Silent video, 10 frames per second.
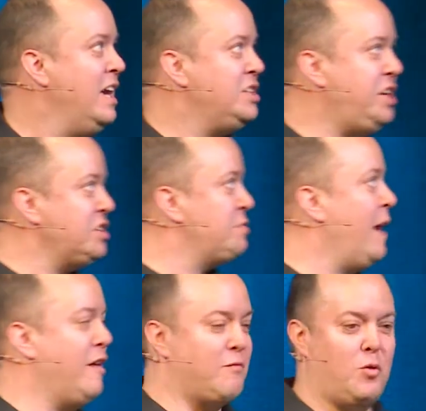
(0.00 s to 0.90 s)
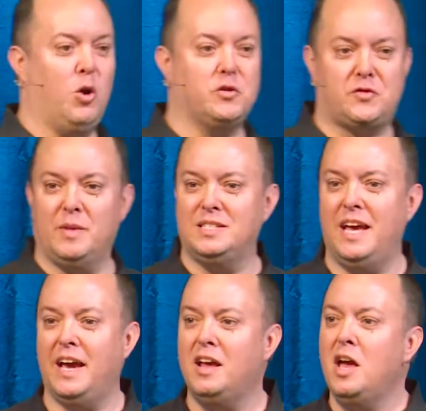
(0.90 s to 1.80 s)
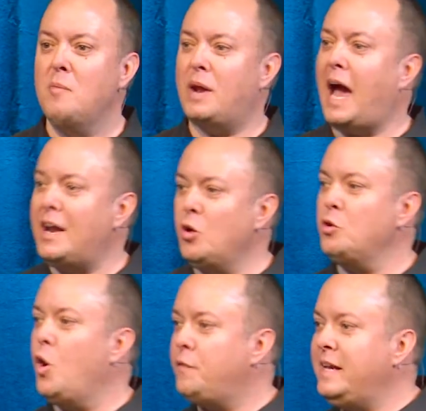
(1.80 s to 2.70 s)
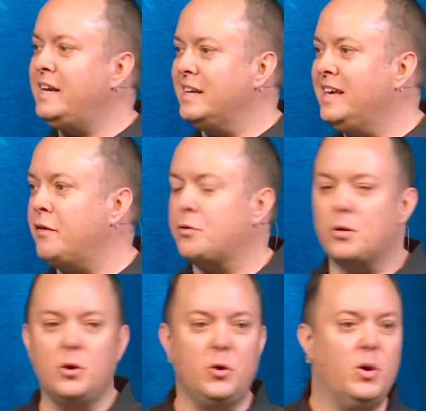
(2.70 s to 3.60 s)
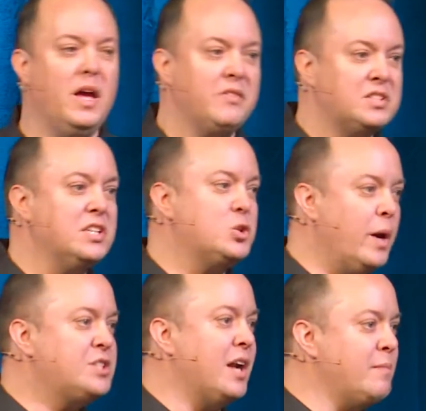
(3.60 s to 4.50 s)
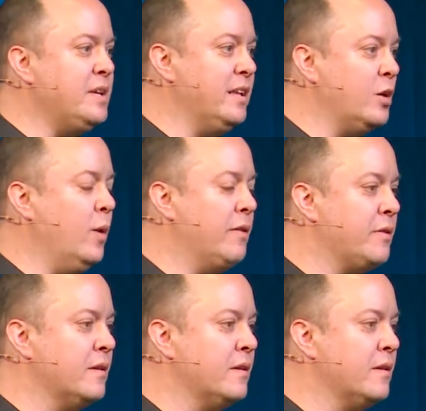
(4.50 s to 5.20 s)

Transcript: Jesus may have rose from the dead, but I don't know if he can get through the situation I'm dealing with.